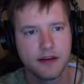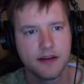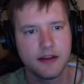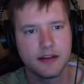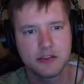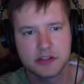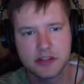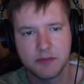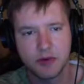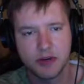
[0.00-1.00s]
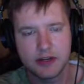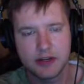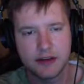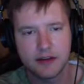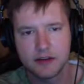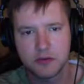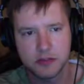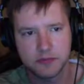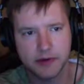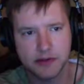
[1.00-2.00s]
It's just inputting data into a
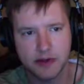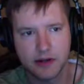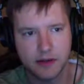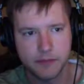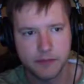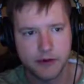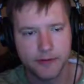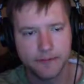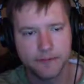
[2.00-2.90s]
spreadsheet on a computer.